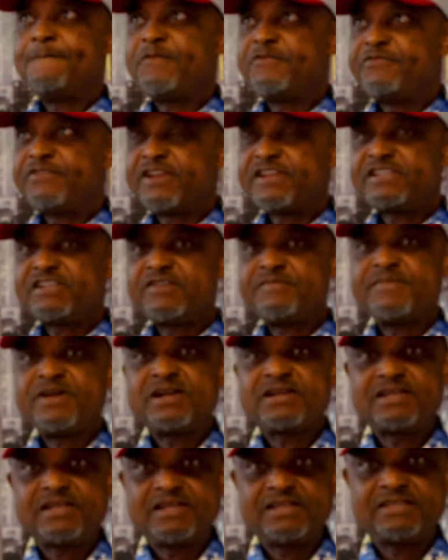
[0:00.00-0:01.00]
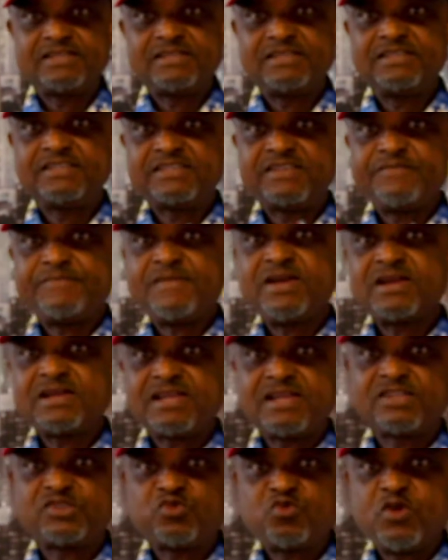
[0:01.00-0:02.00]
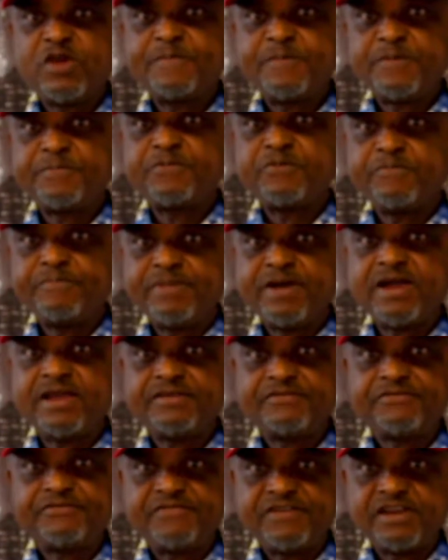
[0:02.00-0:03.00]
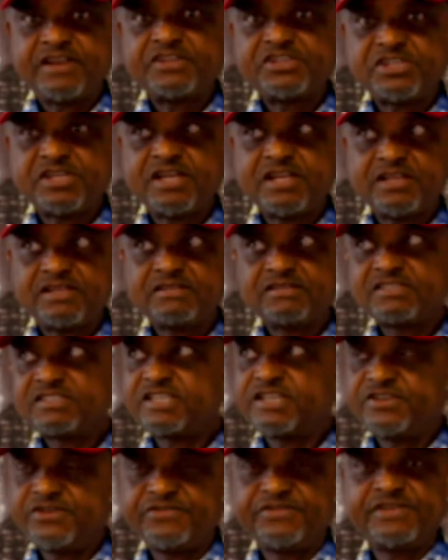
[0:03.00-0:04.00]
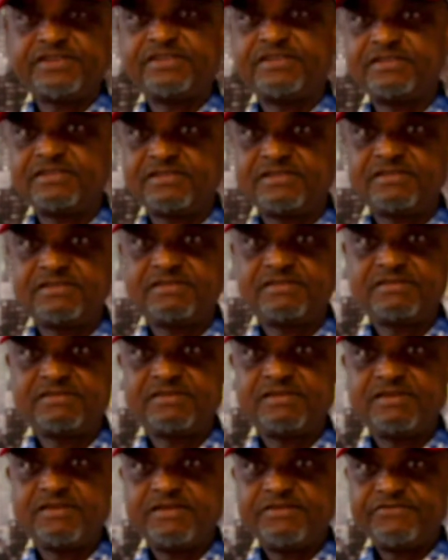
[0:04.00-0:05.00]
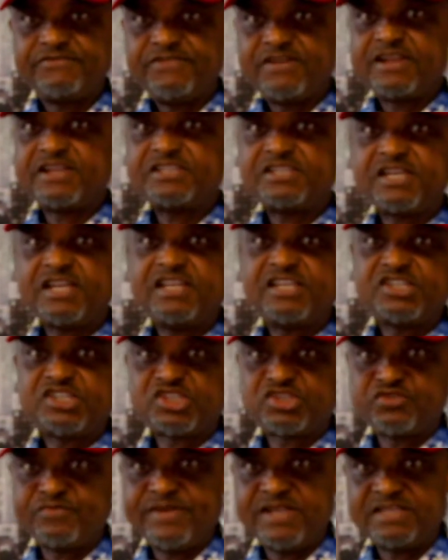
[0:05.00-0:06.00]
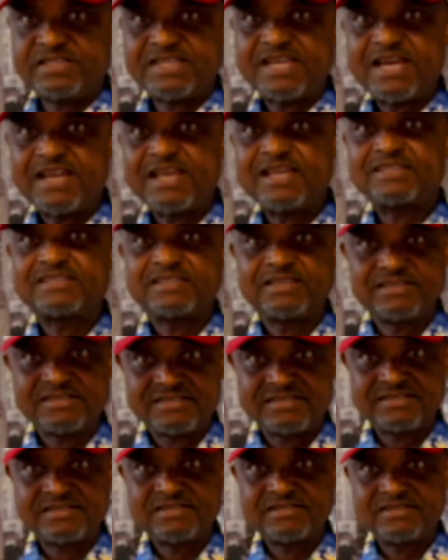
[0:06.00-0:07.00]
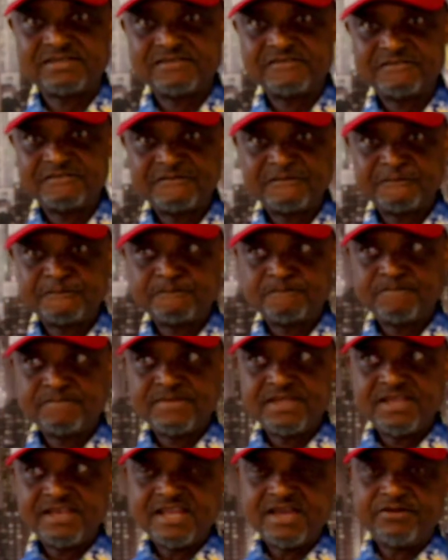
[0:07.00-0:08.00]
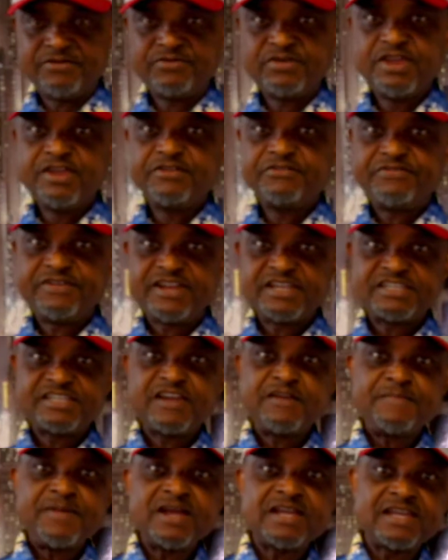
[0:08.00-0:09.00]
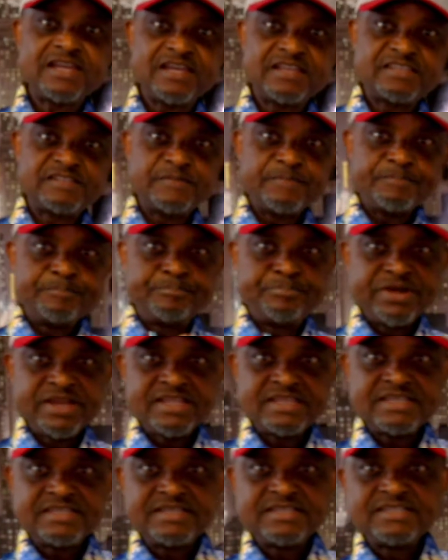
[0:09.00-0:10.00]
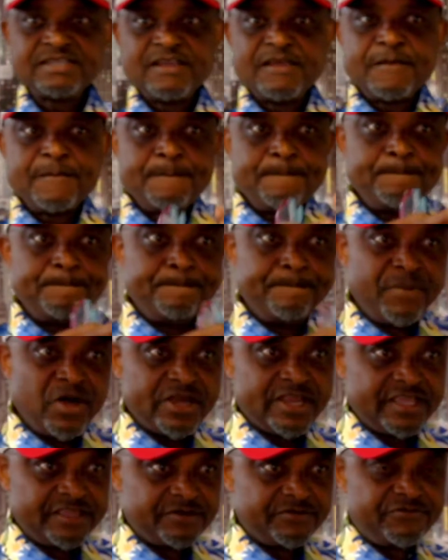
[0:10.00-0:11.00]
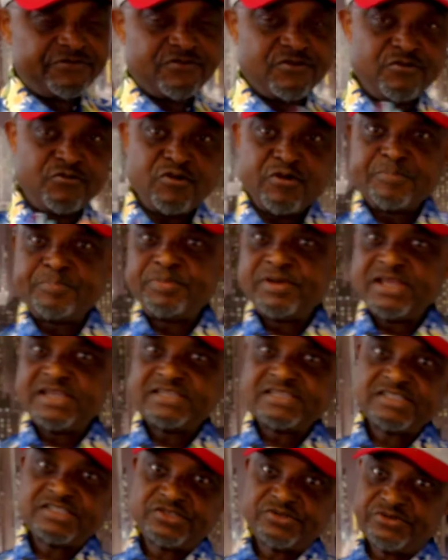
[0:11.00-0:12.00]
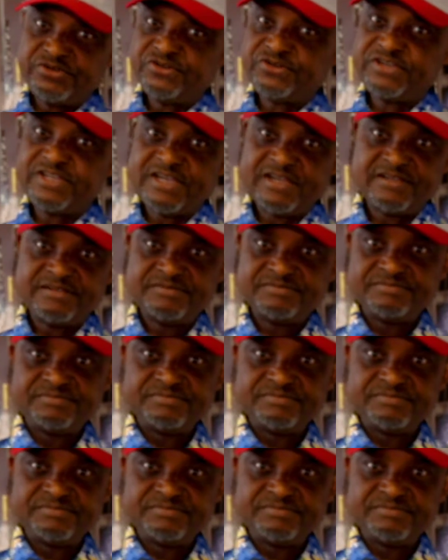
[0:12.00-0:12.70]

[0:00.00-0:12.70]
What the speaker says: Financial market is a market where people buy financial securities, financial instruments and assets. Now, financial market bring money from one place to the other.